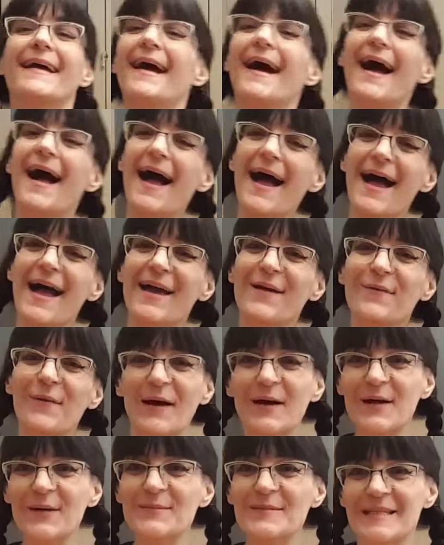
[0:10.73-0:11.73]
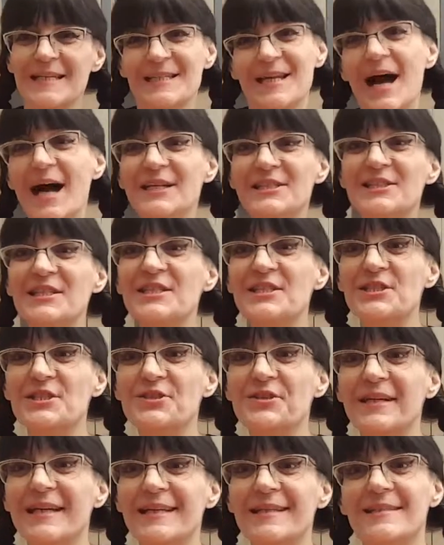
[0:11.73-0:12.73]
Hi, welcome to Tashi's
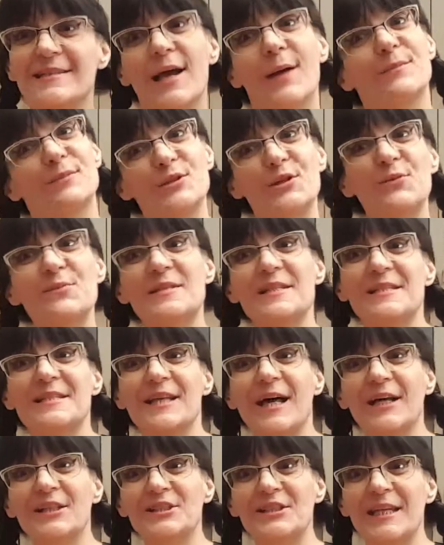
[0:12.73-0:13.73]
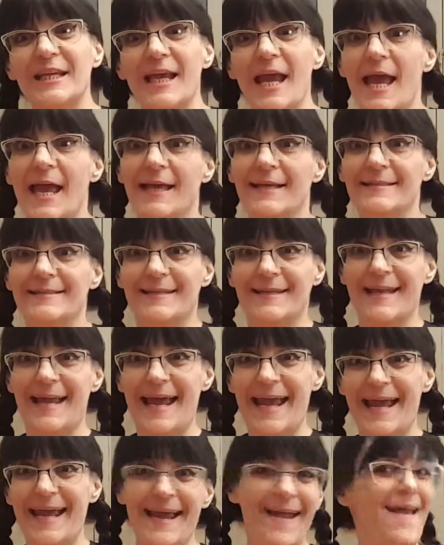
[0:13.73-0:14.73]
Treats. I'm Tashi, and
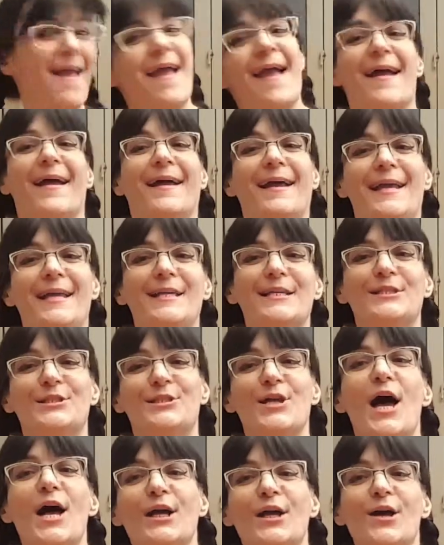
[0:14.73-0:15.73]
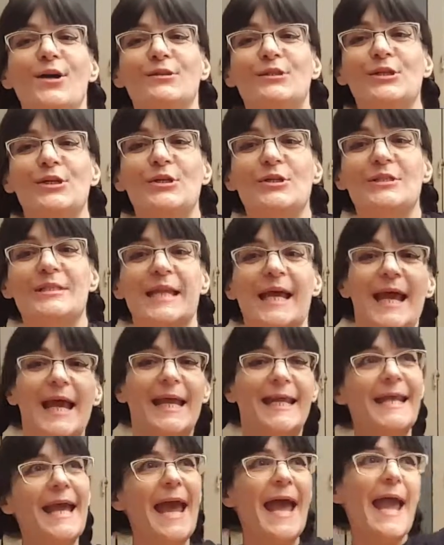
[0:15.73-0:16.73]
today is Taco
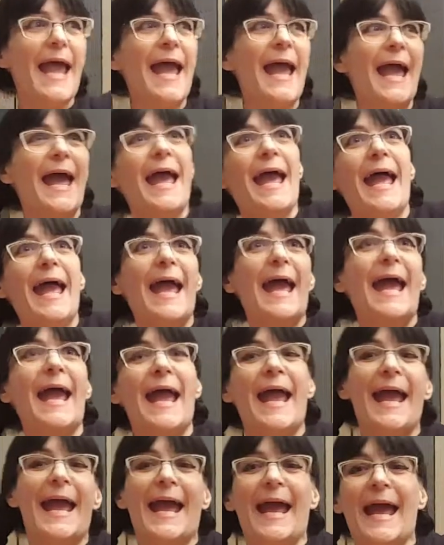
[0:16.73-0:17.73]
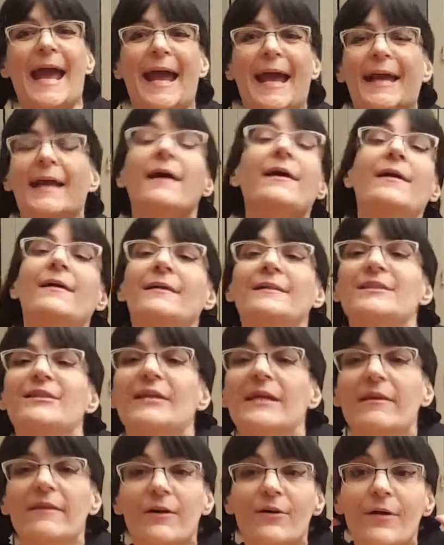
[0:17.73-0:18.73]
Tuesday. Yay! Do you
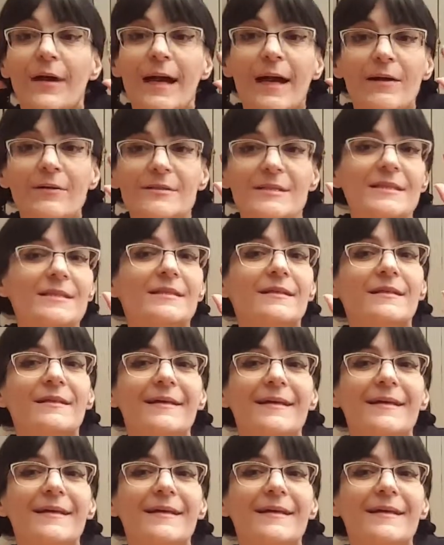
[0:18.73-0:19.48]
hear the crowds?